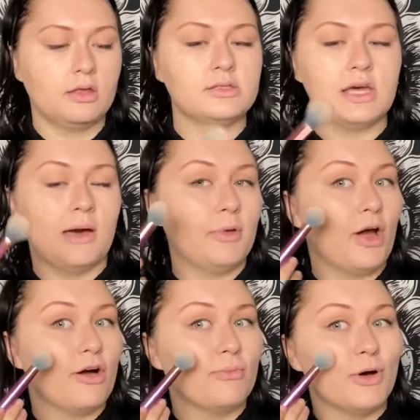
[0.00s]
tapping
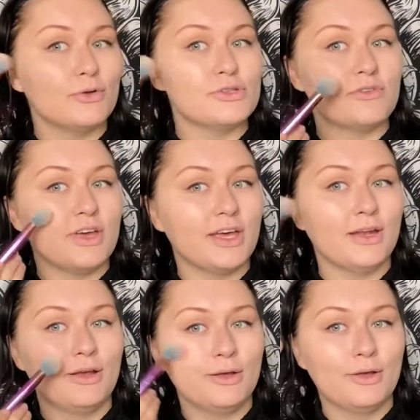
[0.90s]
off most of it,
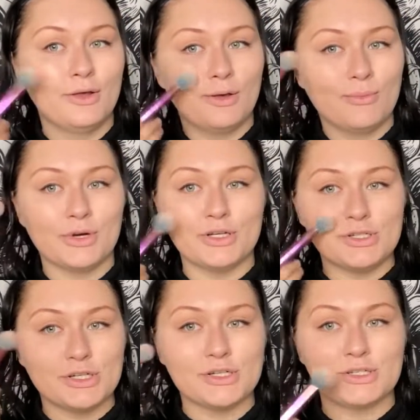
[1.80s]
but
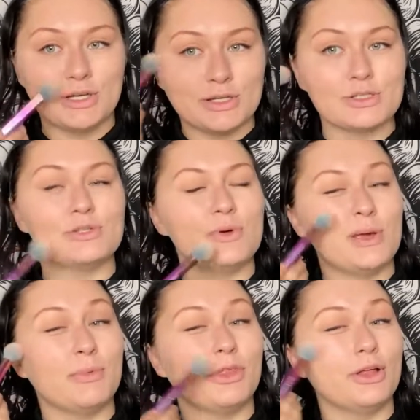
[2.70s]
just gonna
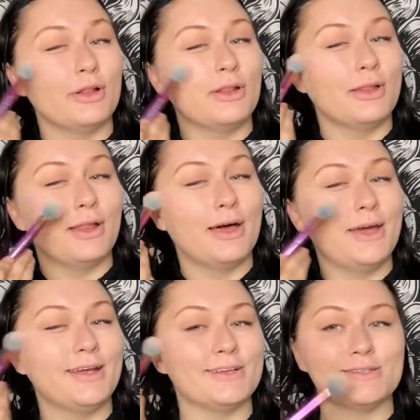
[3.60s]
sweep the
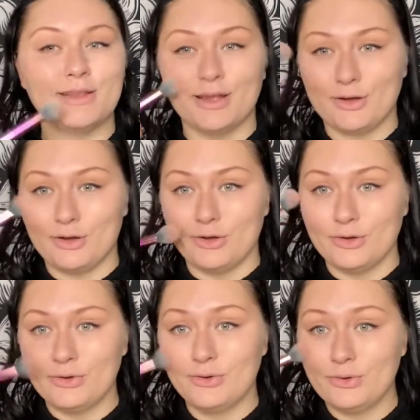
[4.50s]
lightest little
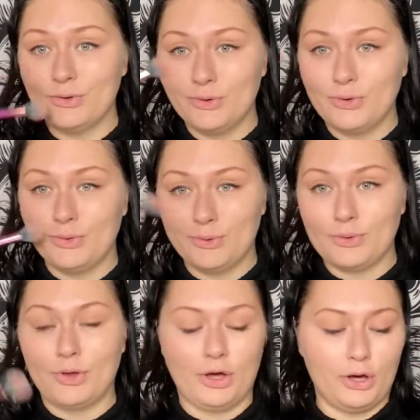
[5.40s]

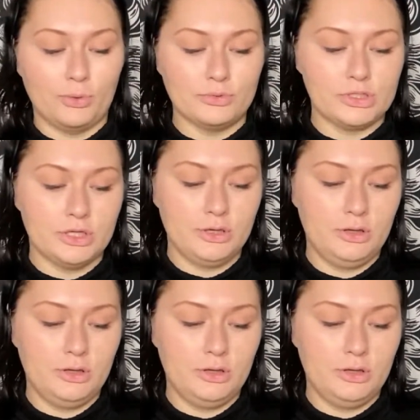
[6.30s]
coat.